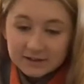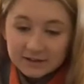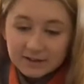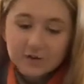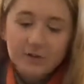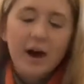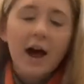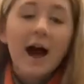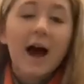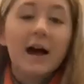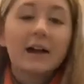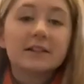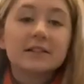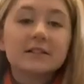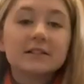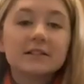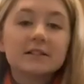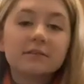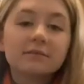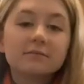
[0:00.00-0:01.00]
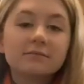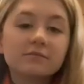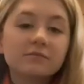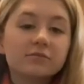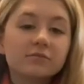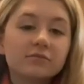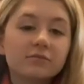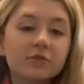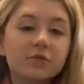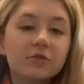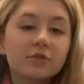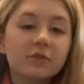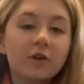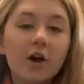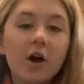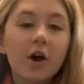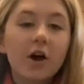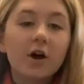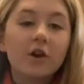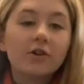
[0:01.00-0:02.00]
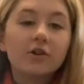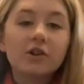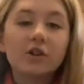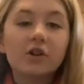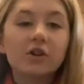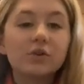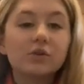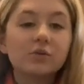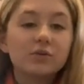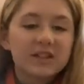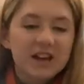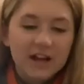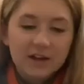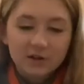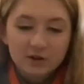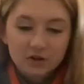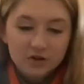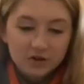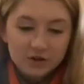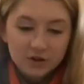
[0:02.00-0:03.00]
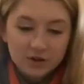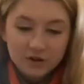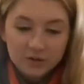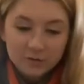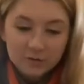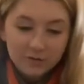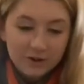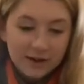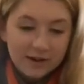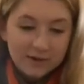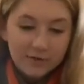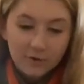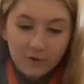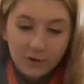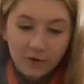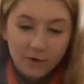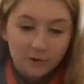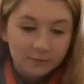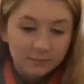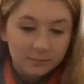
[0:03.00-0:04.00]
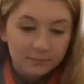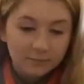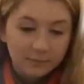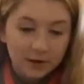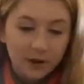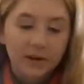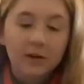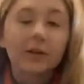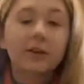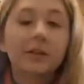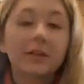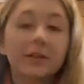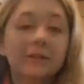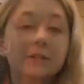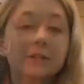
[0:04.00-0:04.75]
to add a new texture, flavour kind of thing.